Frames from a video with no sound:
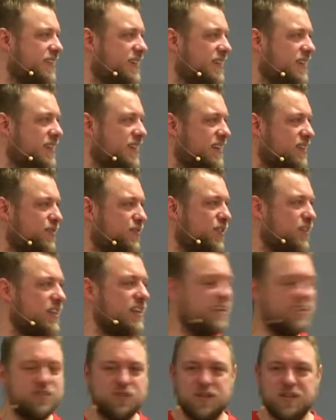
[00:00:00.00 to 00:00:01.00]
It's for the
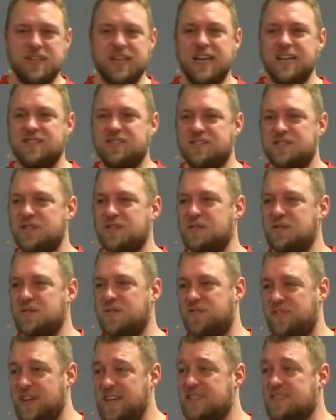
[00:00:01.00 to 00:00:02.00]
Israelites to
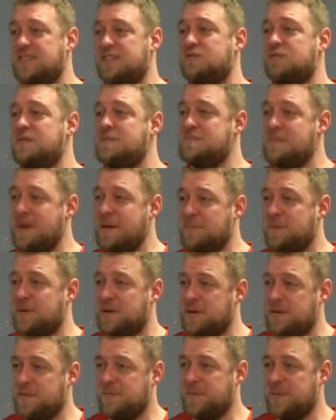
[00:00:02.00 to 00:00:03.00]
feast and
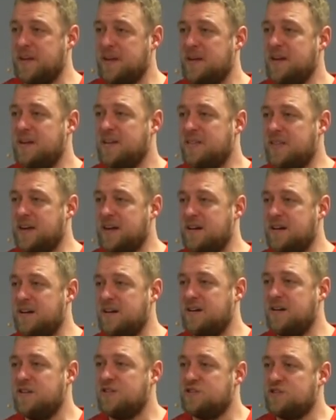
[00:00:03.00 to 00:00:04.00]
remember their
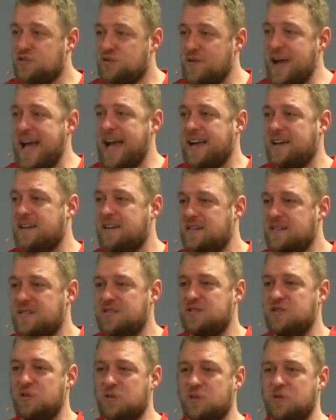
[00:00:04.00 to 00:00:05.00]
track
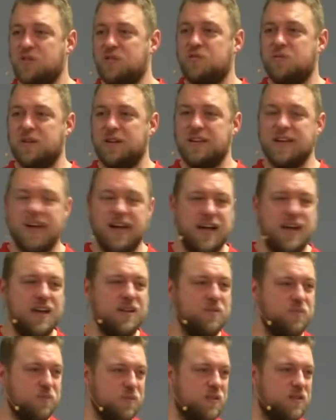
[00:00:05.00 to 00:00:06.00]
towards where God
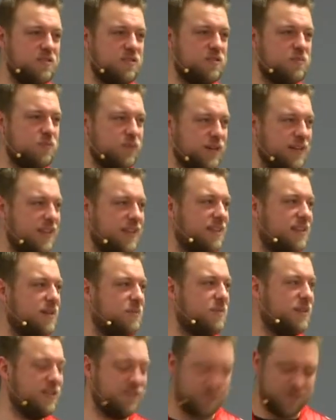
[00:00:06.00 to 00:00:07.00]
was bringing them
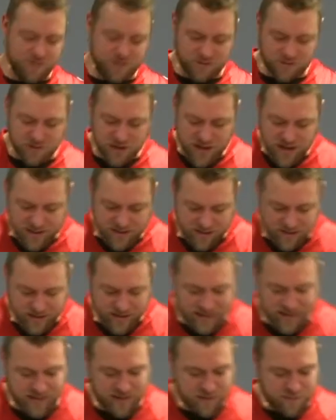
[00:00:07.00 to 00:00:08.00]
into
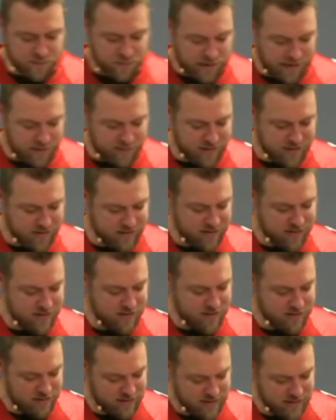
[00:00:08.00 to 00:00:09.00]
the promised
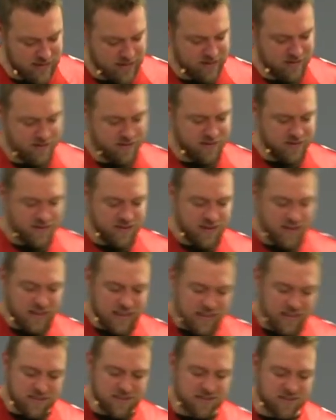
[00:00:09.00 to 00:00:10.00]
land.
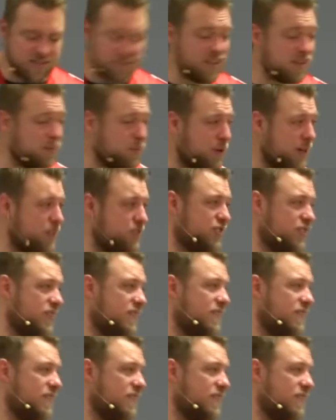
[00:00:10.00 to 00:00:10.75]
And it's a celebration.